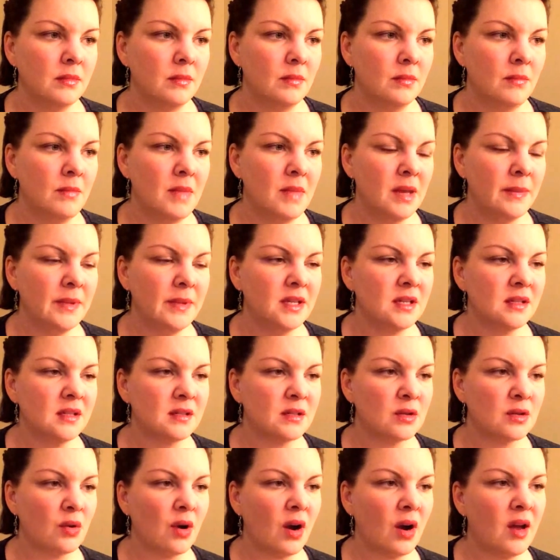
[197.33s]
maybe
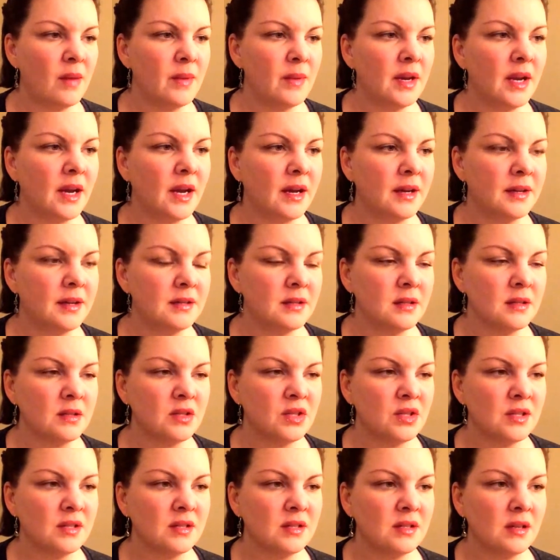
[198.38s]
describe it as is
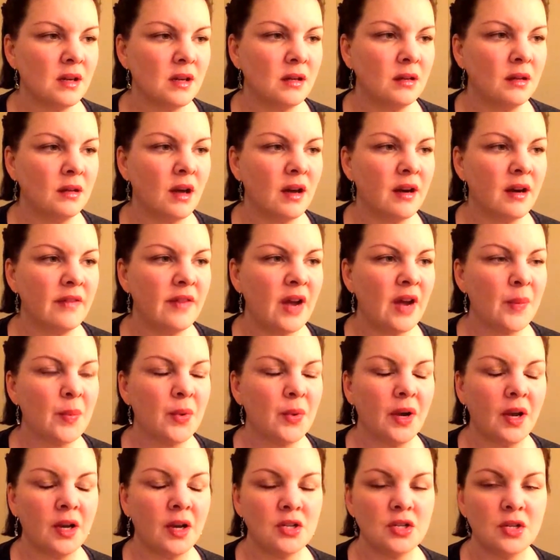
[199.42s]
just a lot of
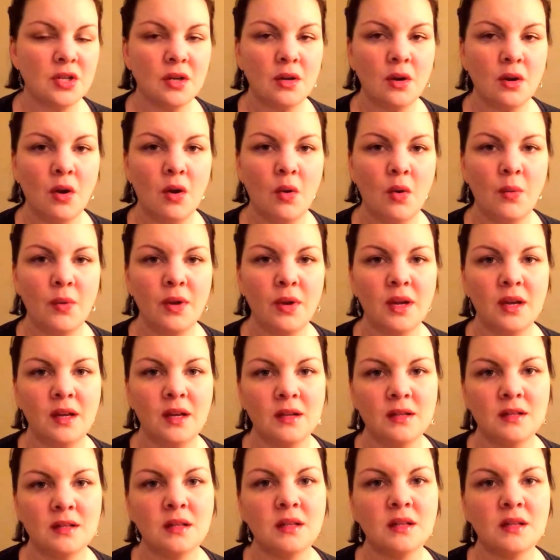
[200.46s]
apprehension going
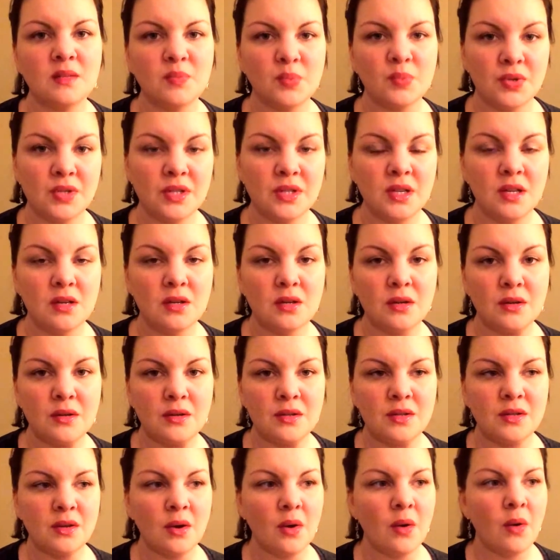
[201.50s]
into this procedure.
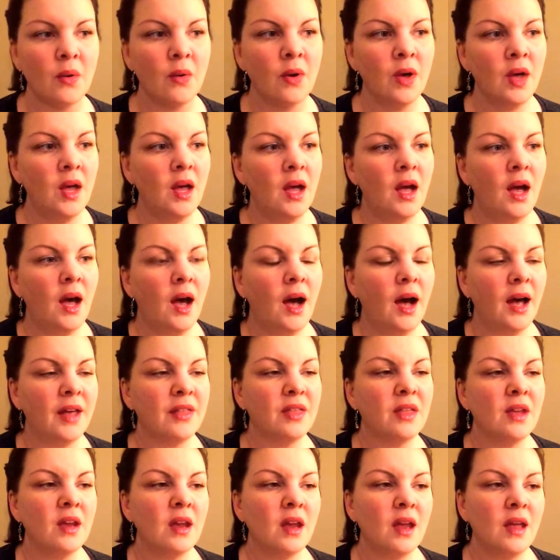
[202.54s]
So I
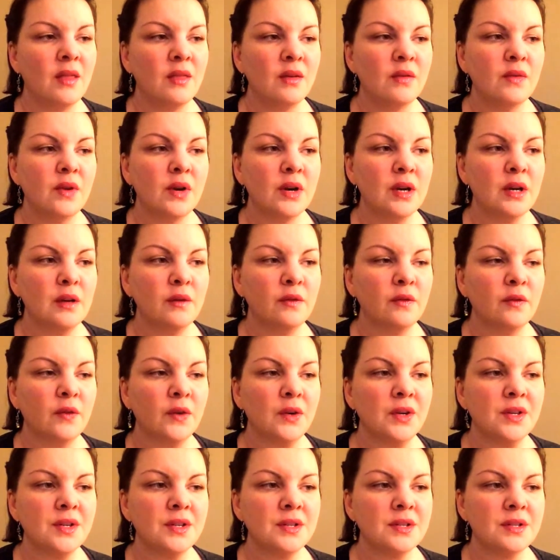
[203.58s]
think in the very
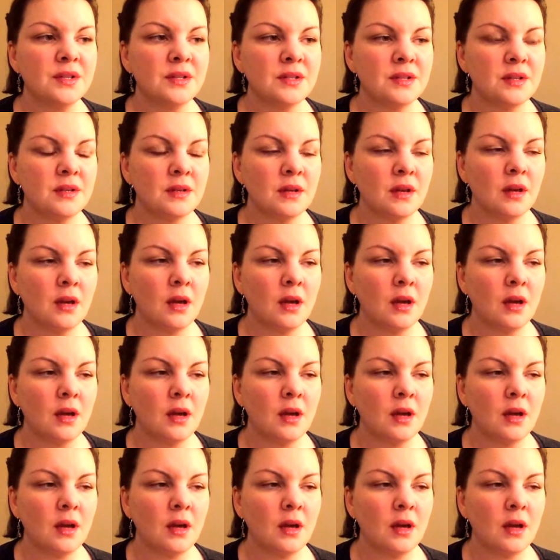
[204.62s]
first